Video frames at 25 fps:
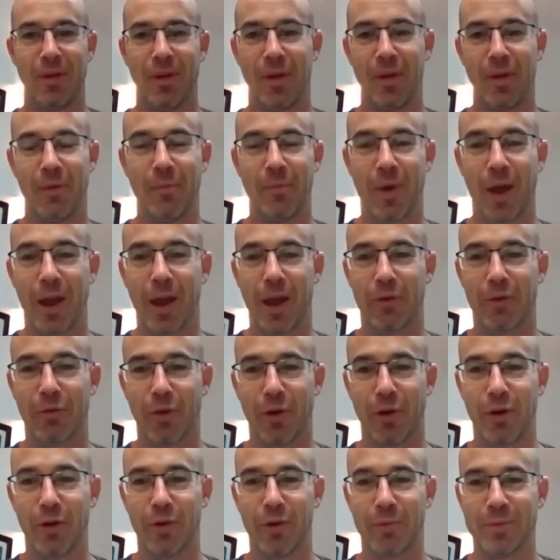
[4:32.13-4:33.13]

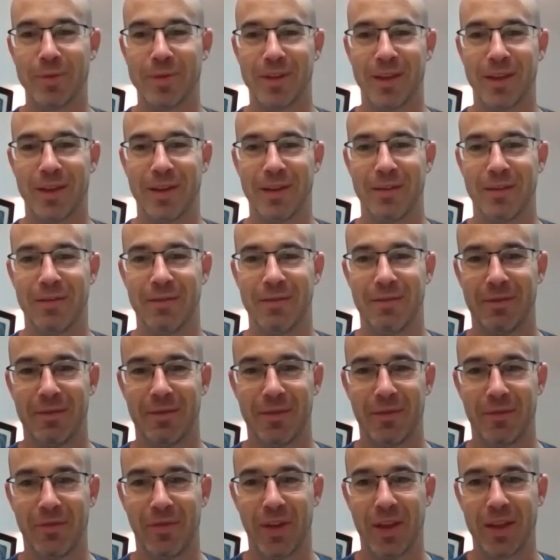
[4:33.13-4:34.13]
microbes and
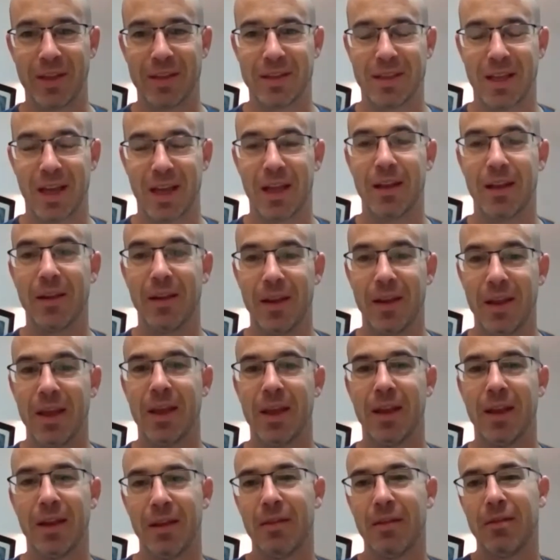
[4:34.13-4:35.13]
things that
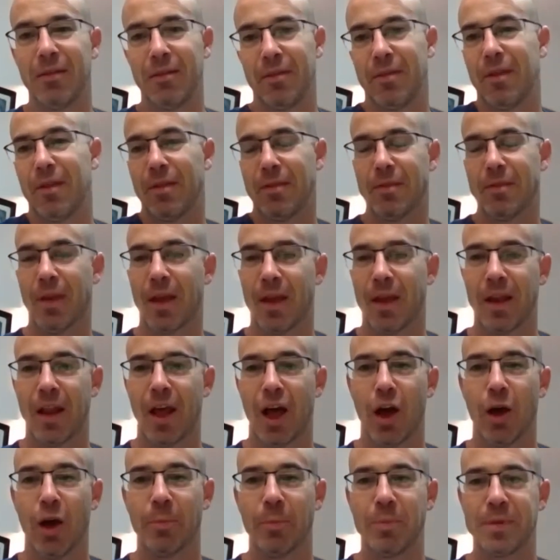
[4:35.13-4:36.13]
need it
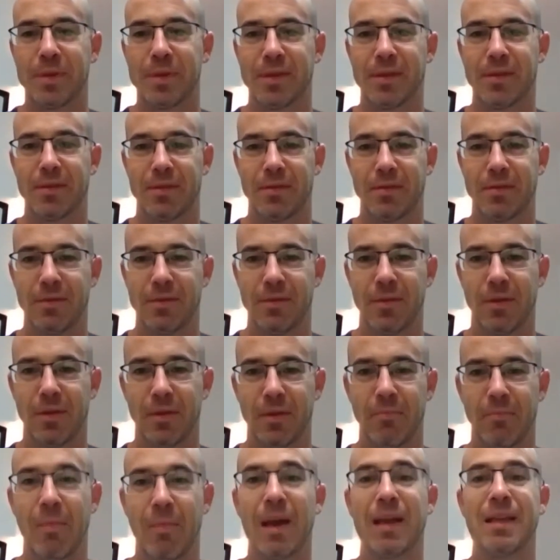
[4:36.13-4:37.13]
helps
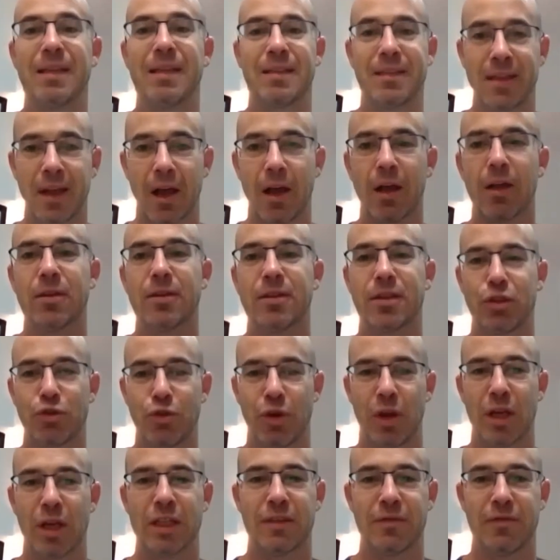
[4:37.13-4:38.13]
my cells
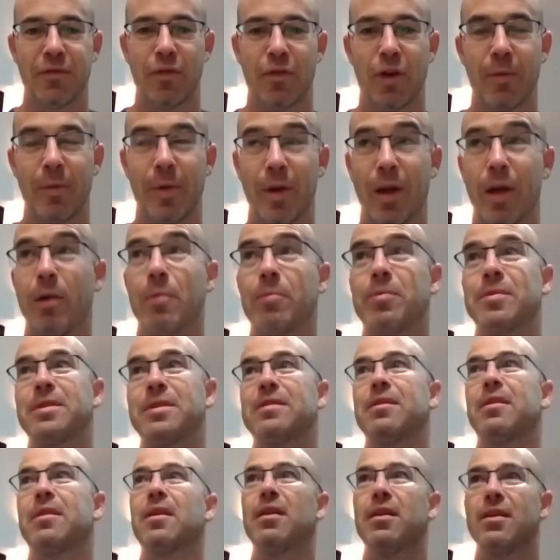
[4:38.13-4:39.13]
transform. It
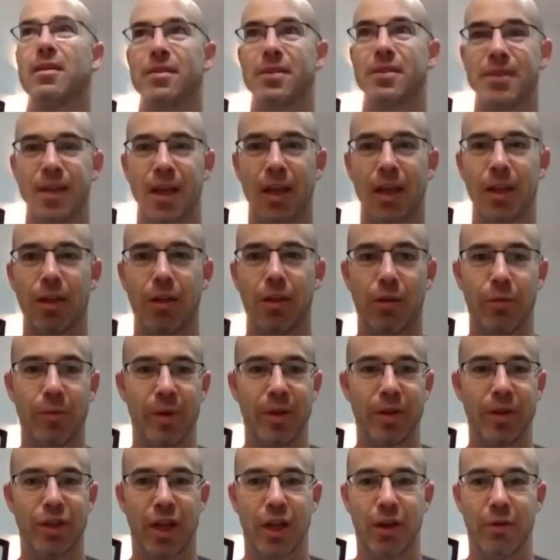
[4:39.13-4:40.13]
helps cellular
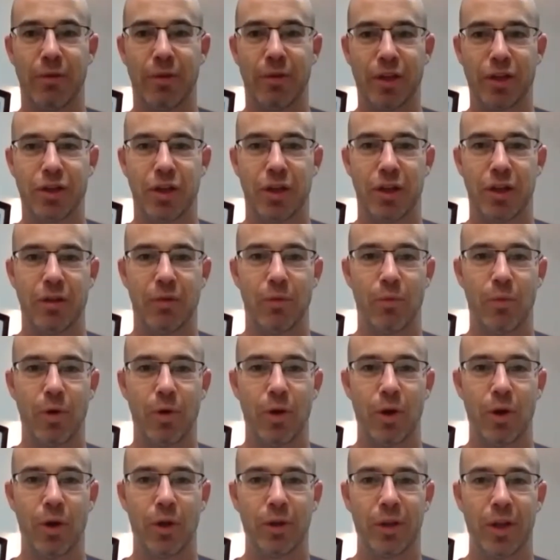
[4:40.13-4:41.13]
regeneration in the
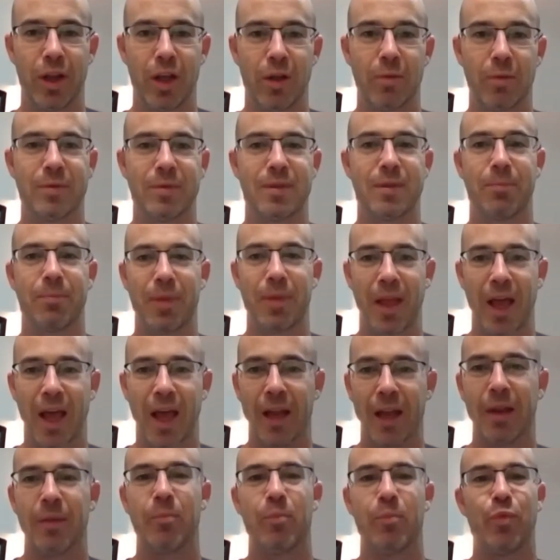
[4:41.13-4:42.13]
world. It helps the
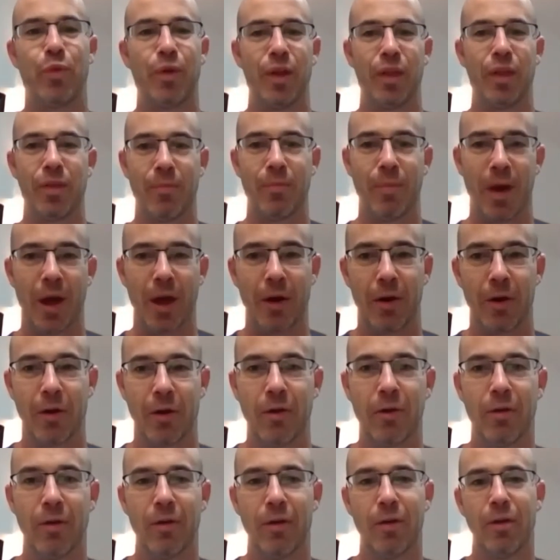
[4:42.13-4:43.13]
planet breathe
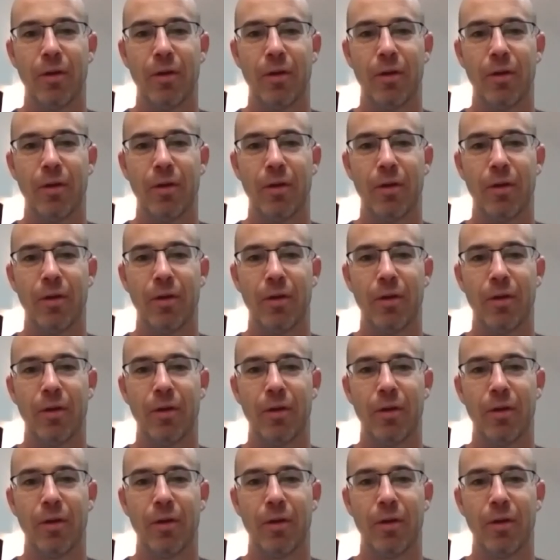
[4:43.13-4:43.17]
better.